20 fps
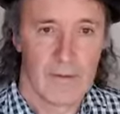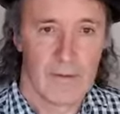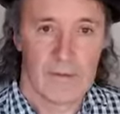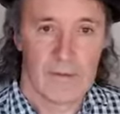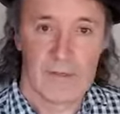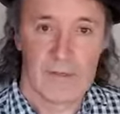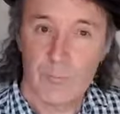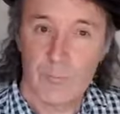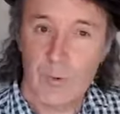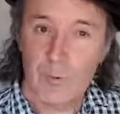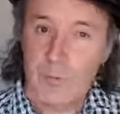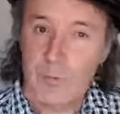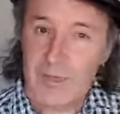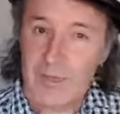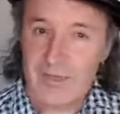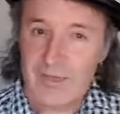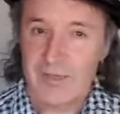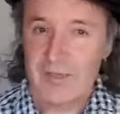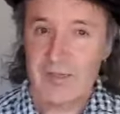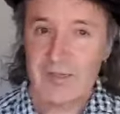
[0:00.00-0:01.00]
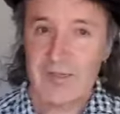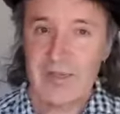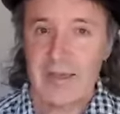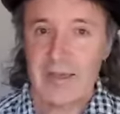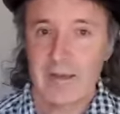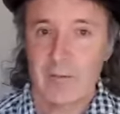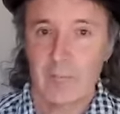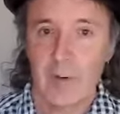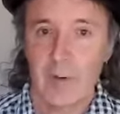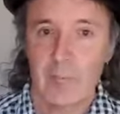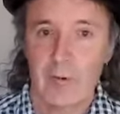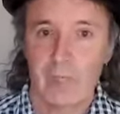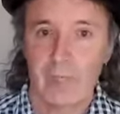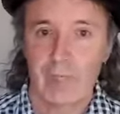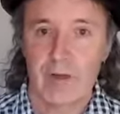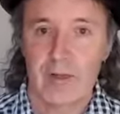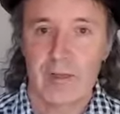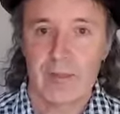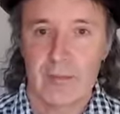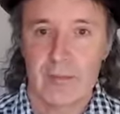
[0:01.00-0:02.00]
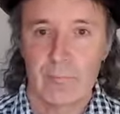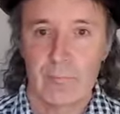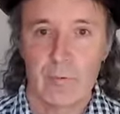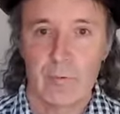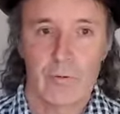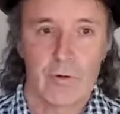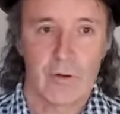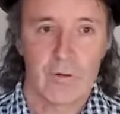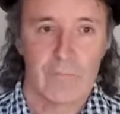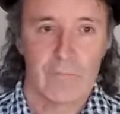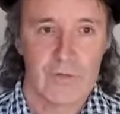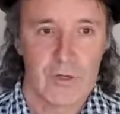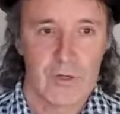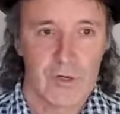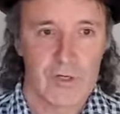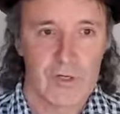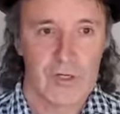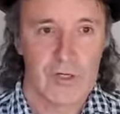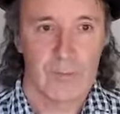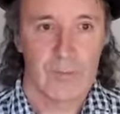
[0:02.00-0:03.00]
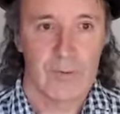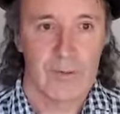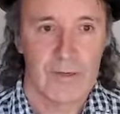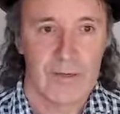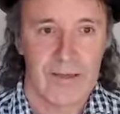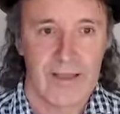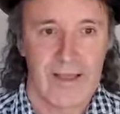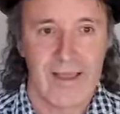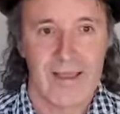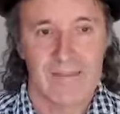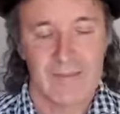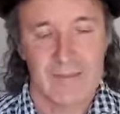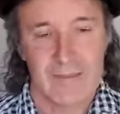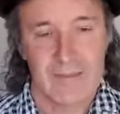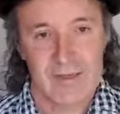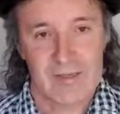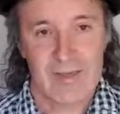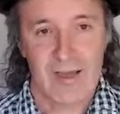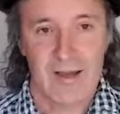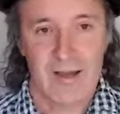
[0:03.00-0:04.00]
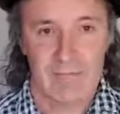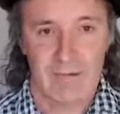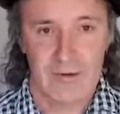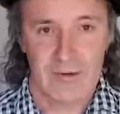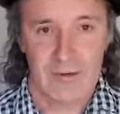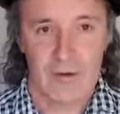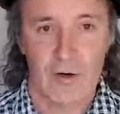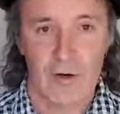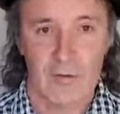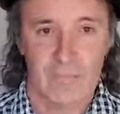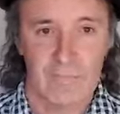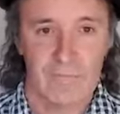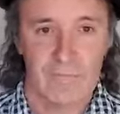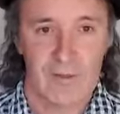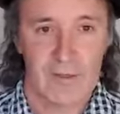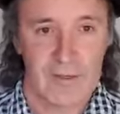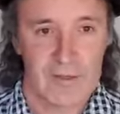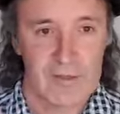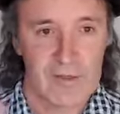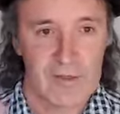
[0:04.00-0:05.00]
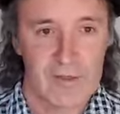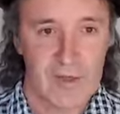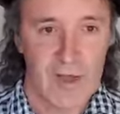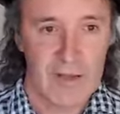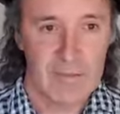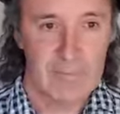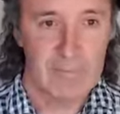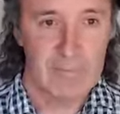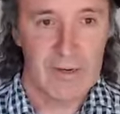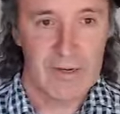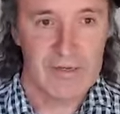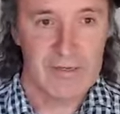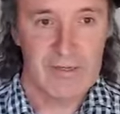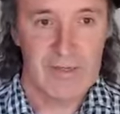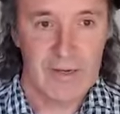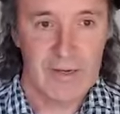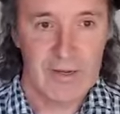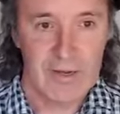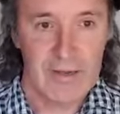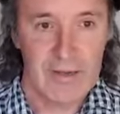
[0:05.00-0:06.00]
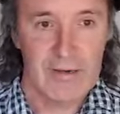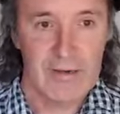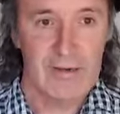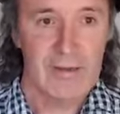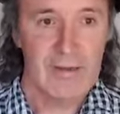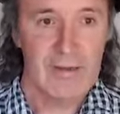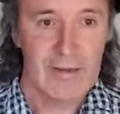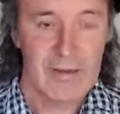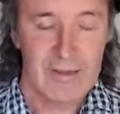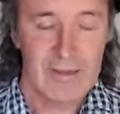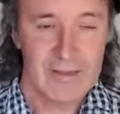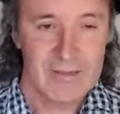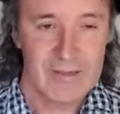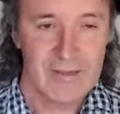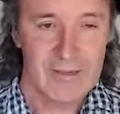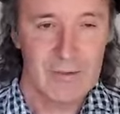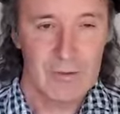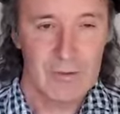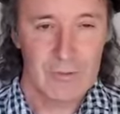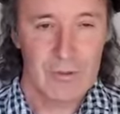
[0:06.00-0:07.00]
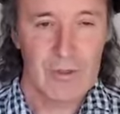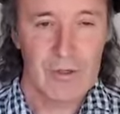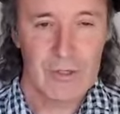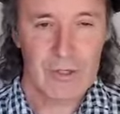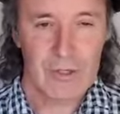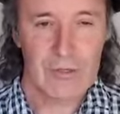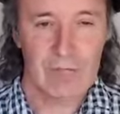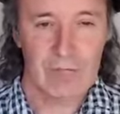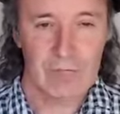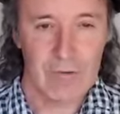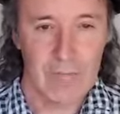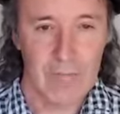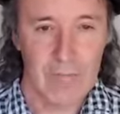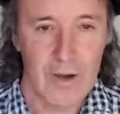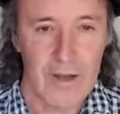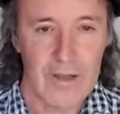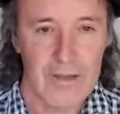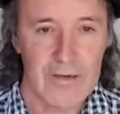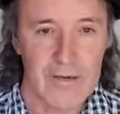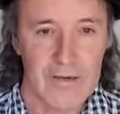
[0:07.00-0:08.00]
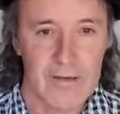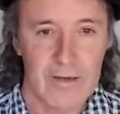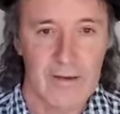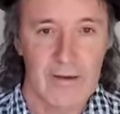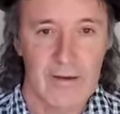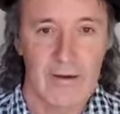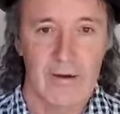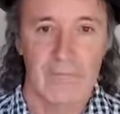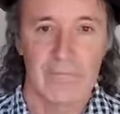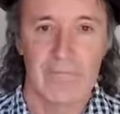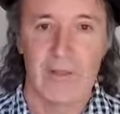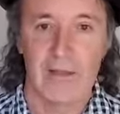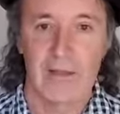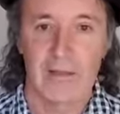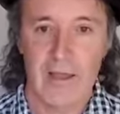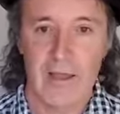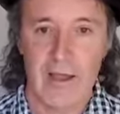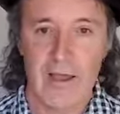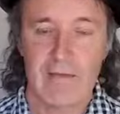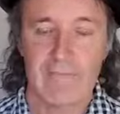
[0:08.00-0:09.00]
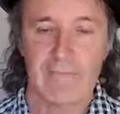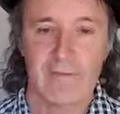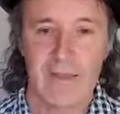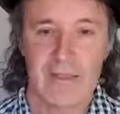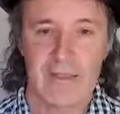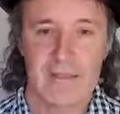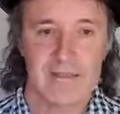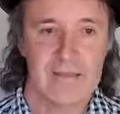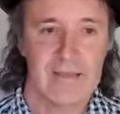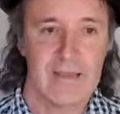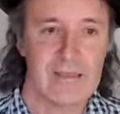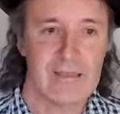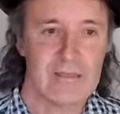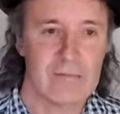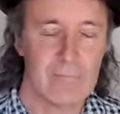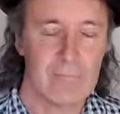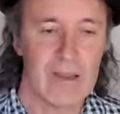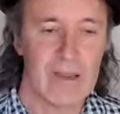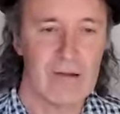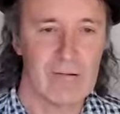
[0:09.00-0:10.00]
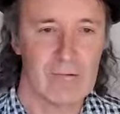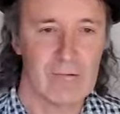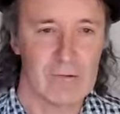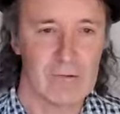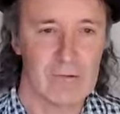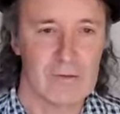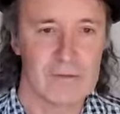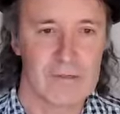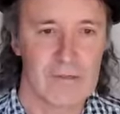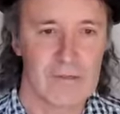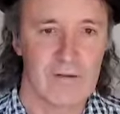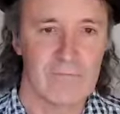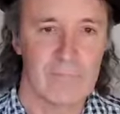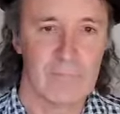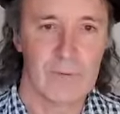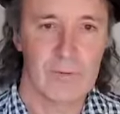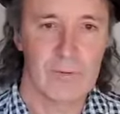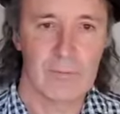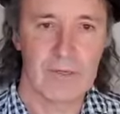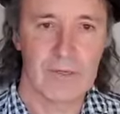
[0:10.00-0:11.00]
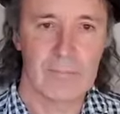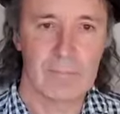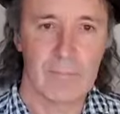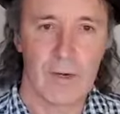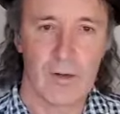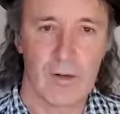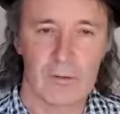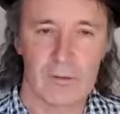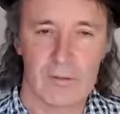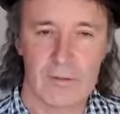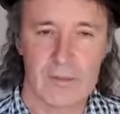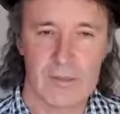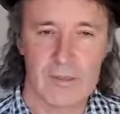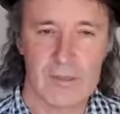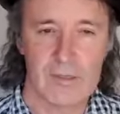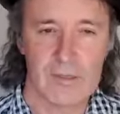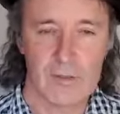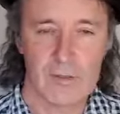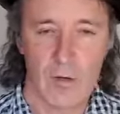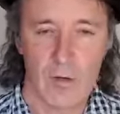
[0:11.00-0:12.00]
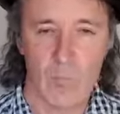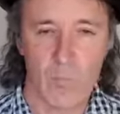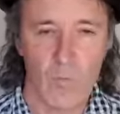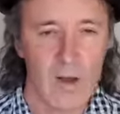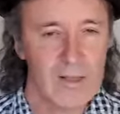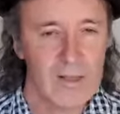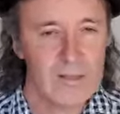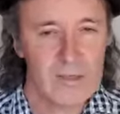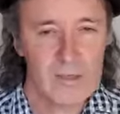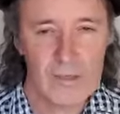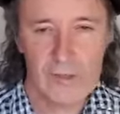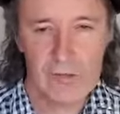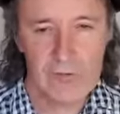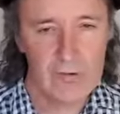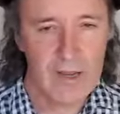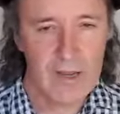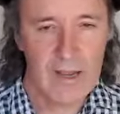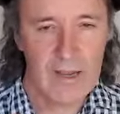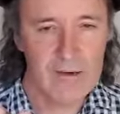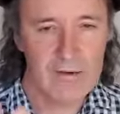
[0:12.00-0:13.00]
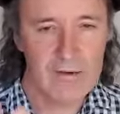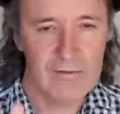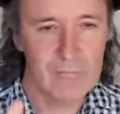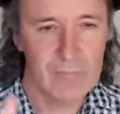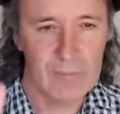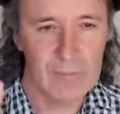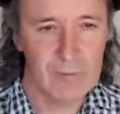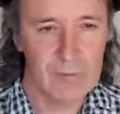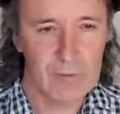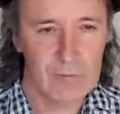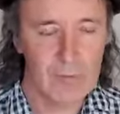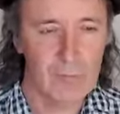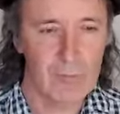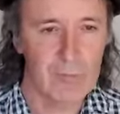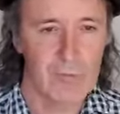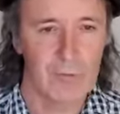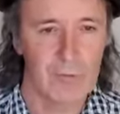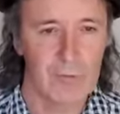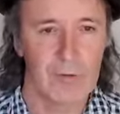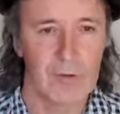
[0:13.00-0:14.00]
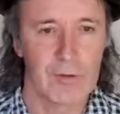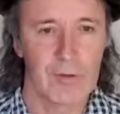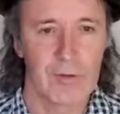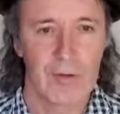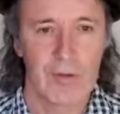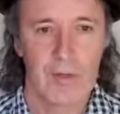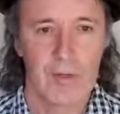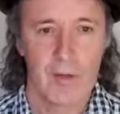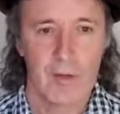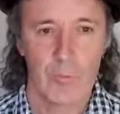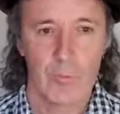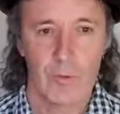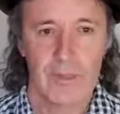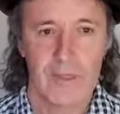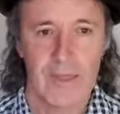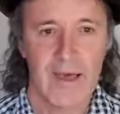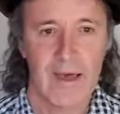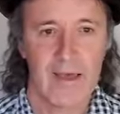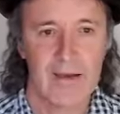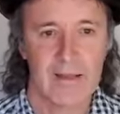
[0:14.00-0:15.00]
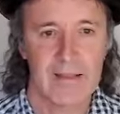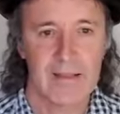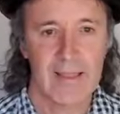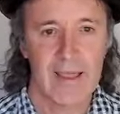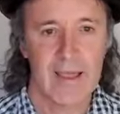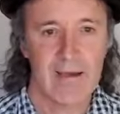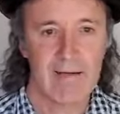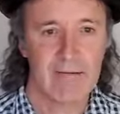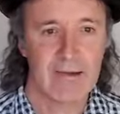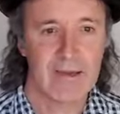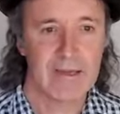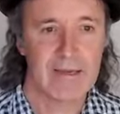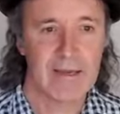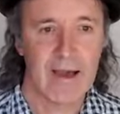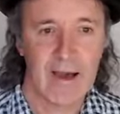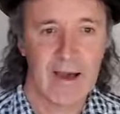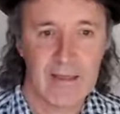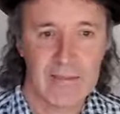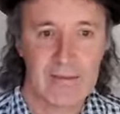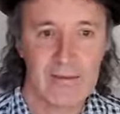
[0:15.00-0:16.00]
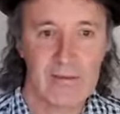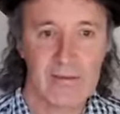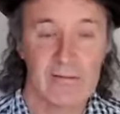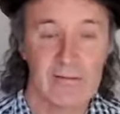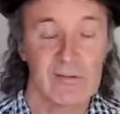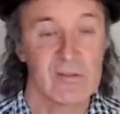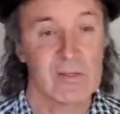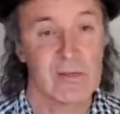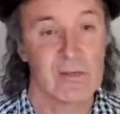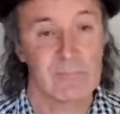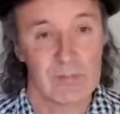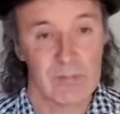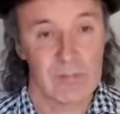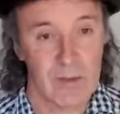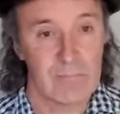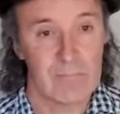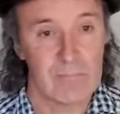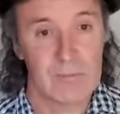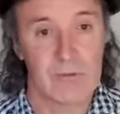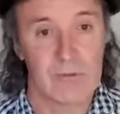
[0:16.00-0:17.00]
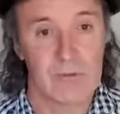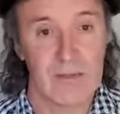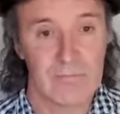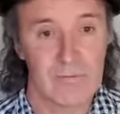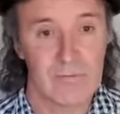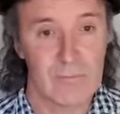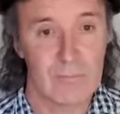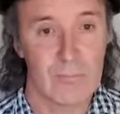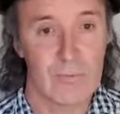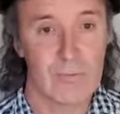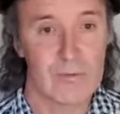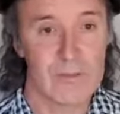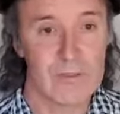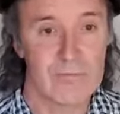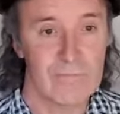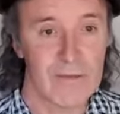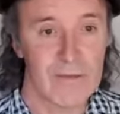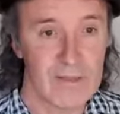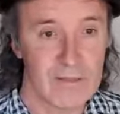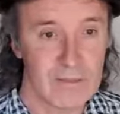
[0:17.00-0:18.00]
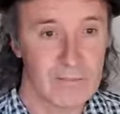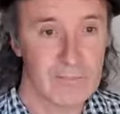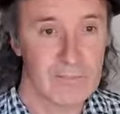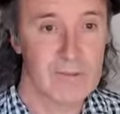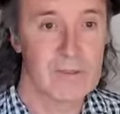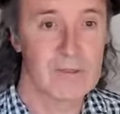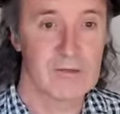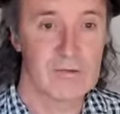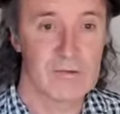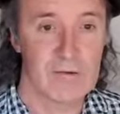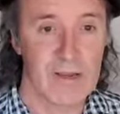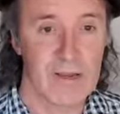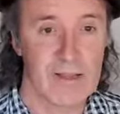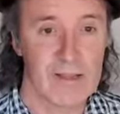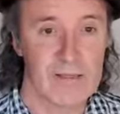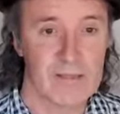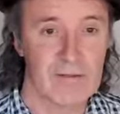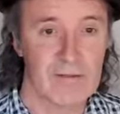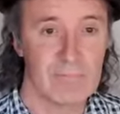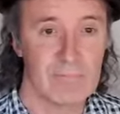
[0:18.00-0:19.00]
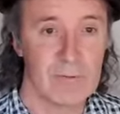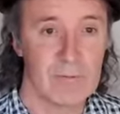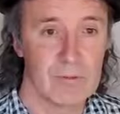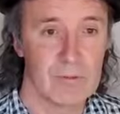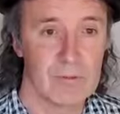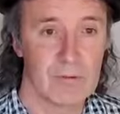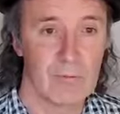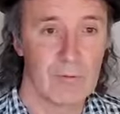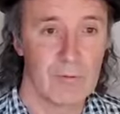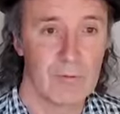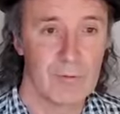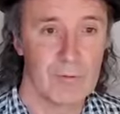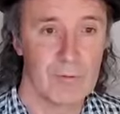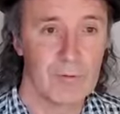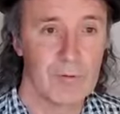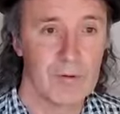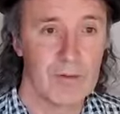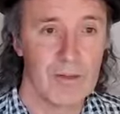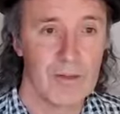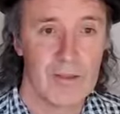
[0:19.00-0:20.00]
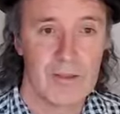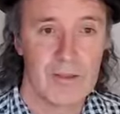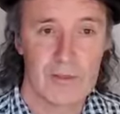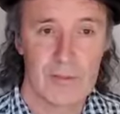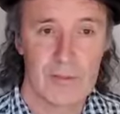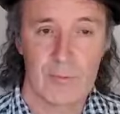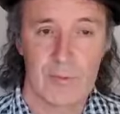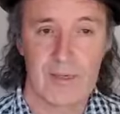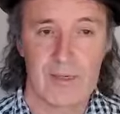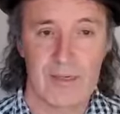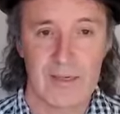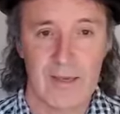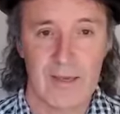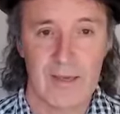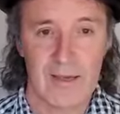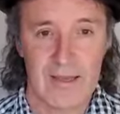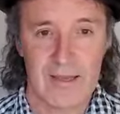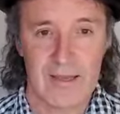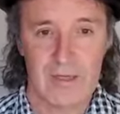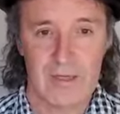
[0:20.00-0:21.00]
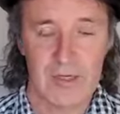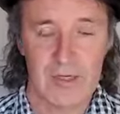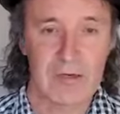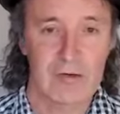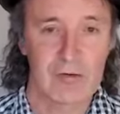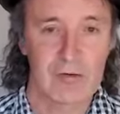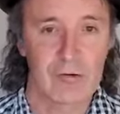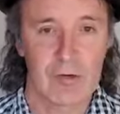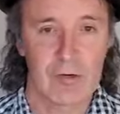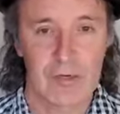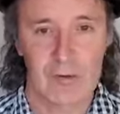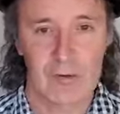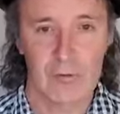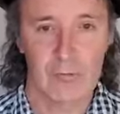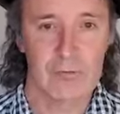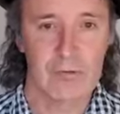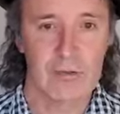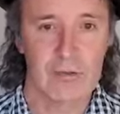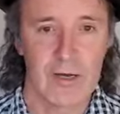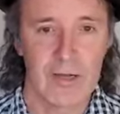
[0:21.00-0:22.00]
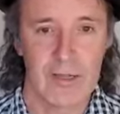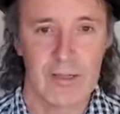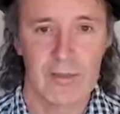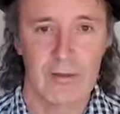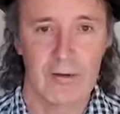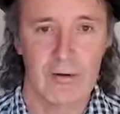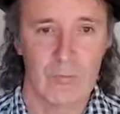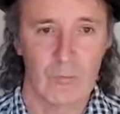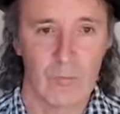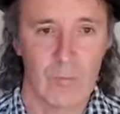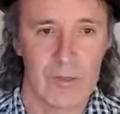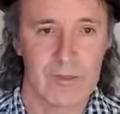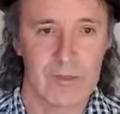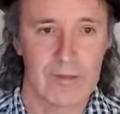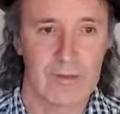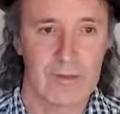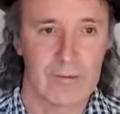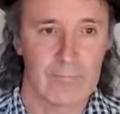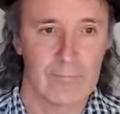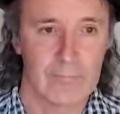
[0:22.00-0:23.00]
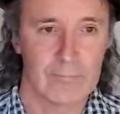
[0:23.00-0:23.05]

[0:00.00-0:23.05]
So what we are seeing when we read the book of Joshua and this current conflict side by side is an urgent reminder of the life and death perils of building policies on one strand of biblical thought without allowing other, sometimes even more developed strands of biblical thought to engage in critical dialogue with it.